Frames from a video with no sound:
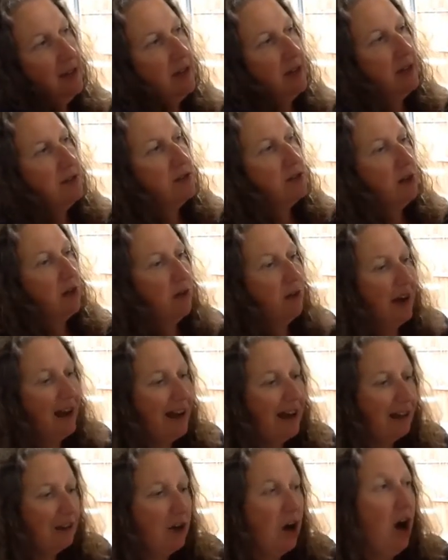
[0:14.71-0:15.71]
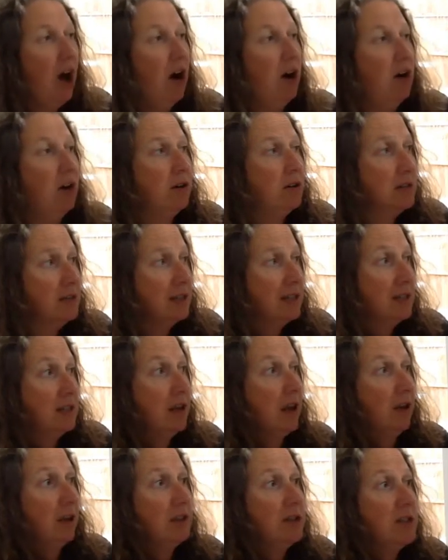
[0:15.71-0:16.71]
So our card is
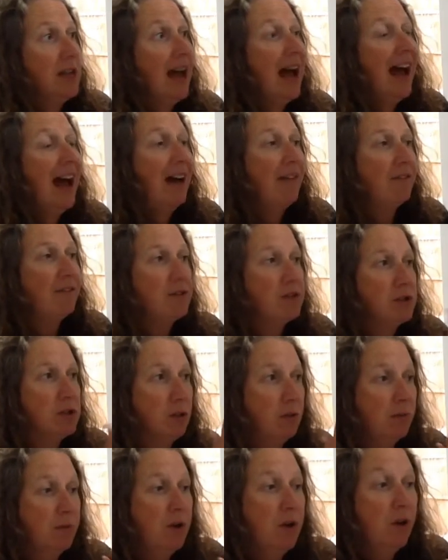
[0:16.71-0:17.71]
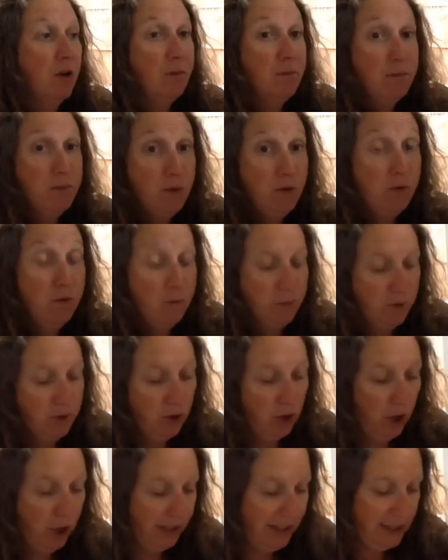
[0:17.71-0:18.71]
going to have some movement
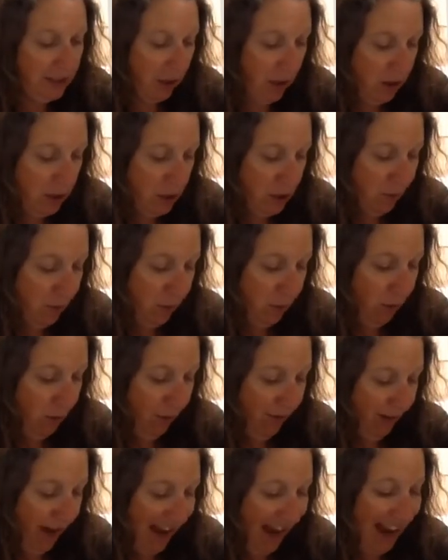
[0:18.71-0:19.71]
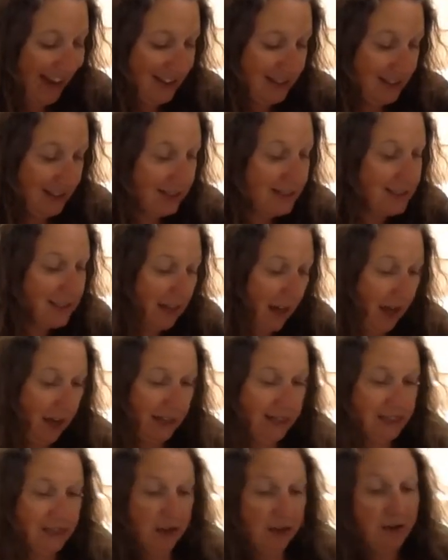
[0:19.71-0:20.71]
and it's going to move as a
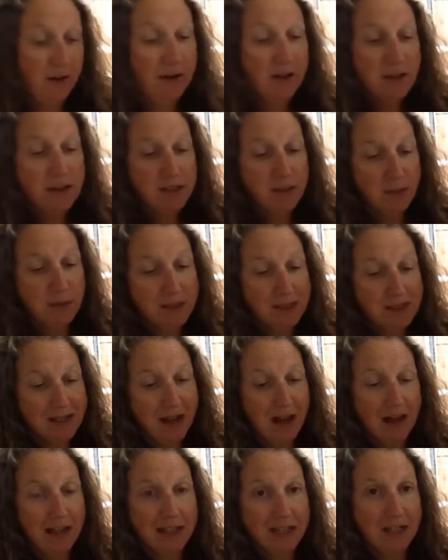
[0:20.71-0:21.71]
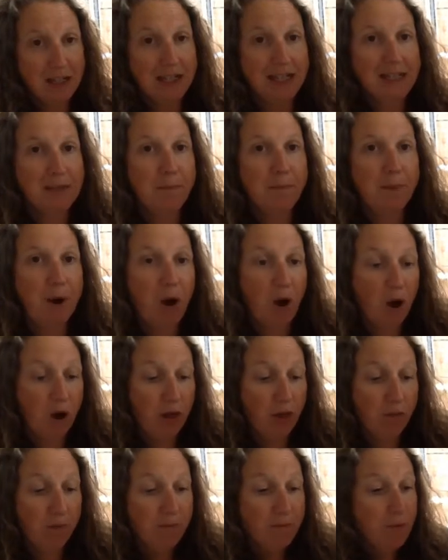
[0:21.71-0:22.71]
slider. So a slider is a bar
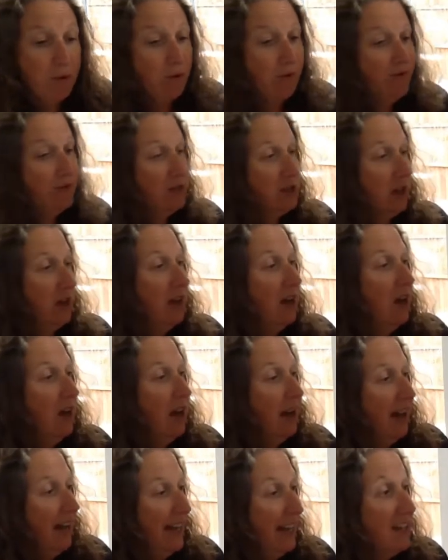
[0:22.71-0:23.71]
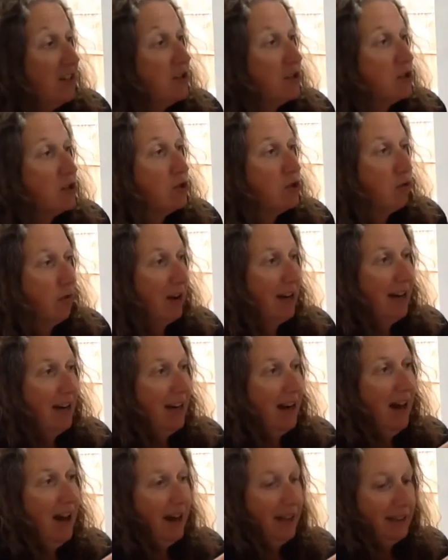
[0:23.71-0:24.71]
that moves in a straight
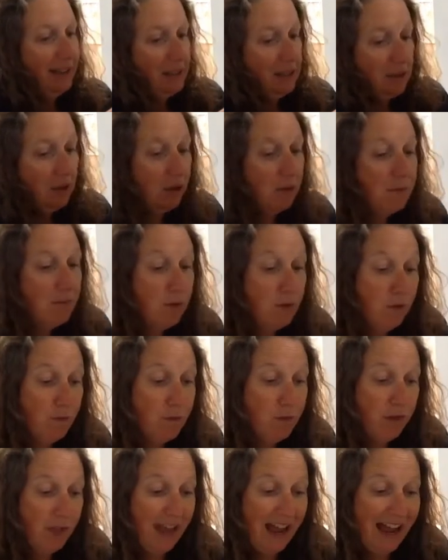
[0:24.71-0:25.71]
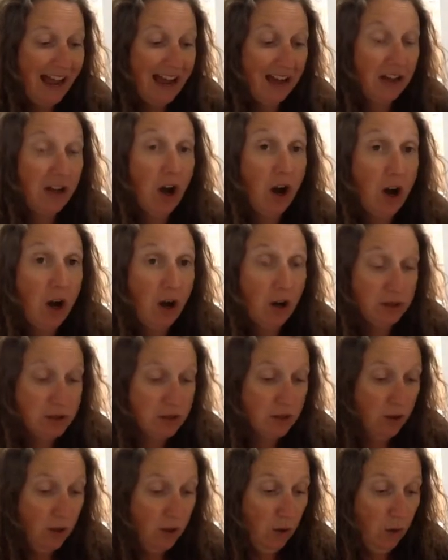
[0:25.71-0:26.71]
line. So the movement that our card
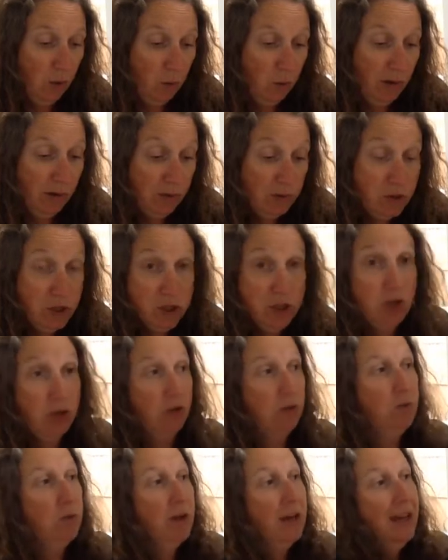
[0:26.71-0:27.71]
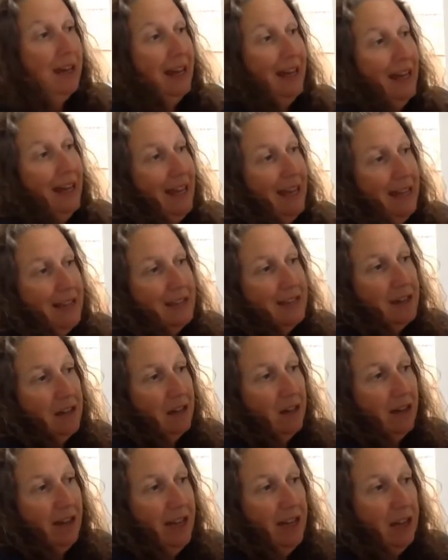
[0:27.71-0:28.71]
will do is
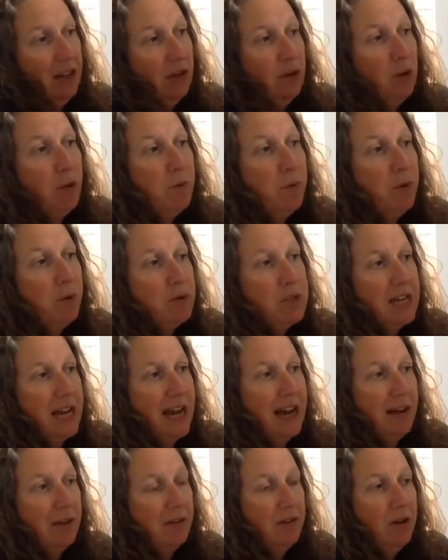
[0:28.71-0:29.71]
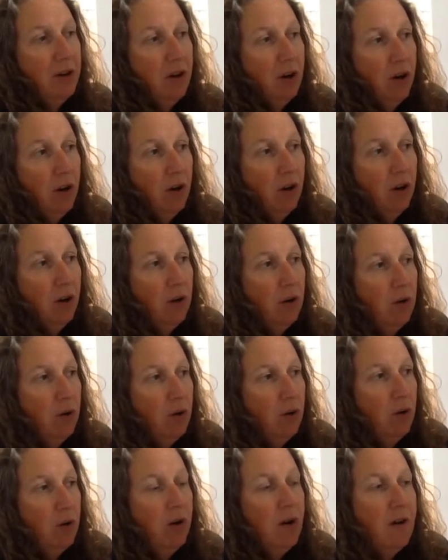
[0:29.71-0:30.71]
either up or down
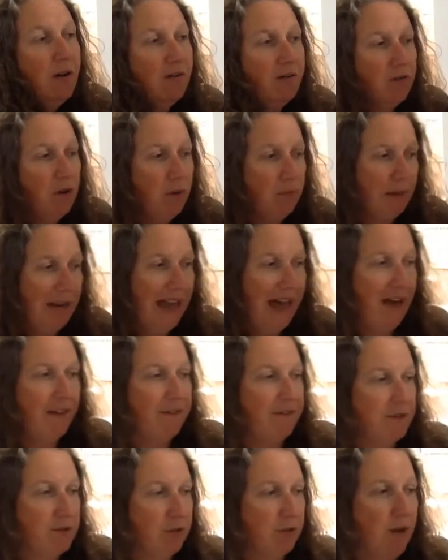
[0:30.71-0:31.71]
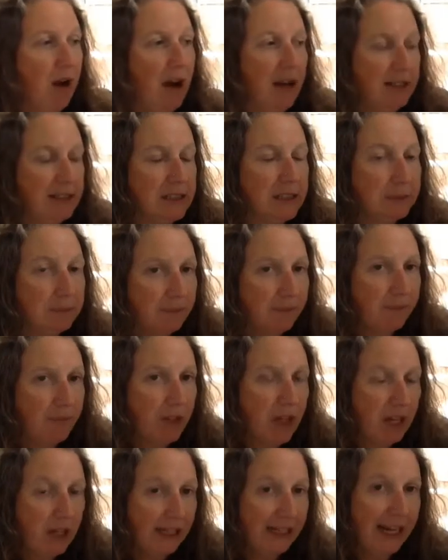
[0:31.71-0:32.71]
or from left to right.
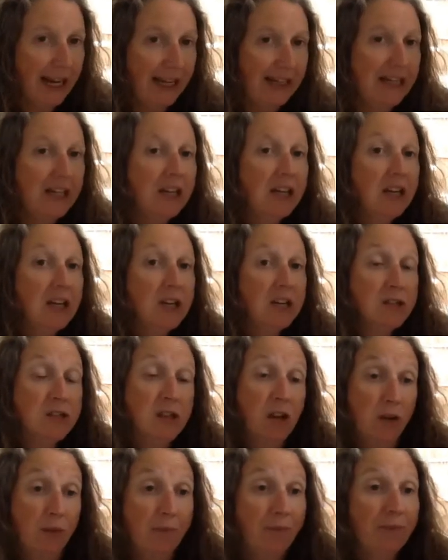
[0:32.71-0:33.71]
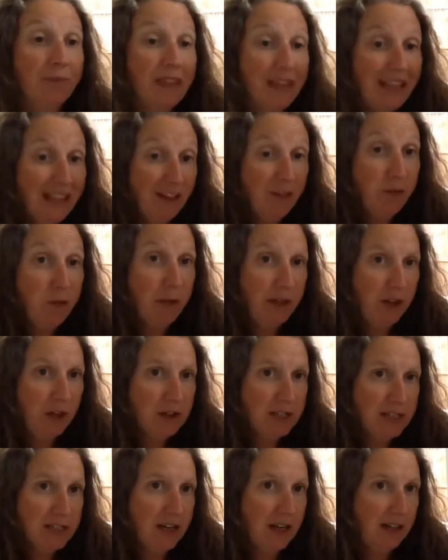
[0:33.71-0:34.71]
Okay, so if we are
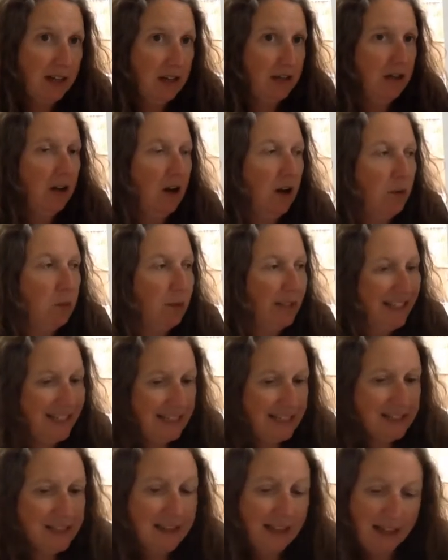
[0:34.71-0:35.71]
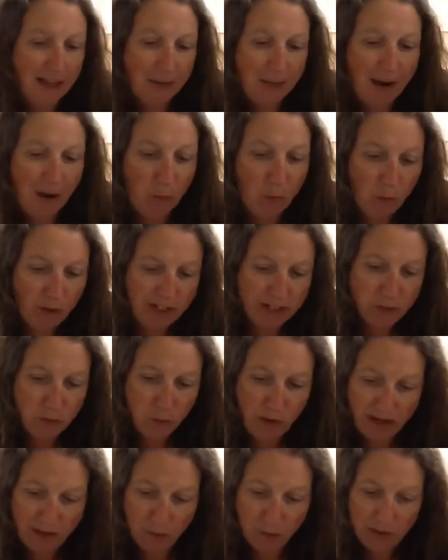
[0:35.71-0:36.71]
designing a card, we need to think about which
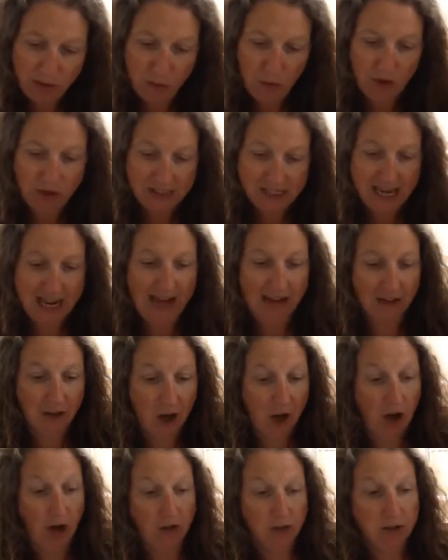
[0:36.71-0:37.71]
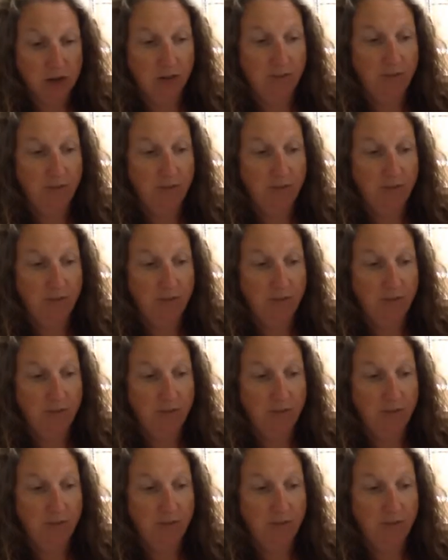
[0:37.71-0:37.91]
way we want our card.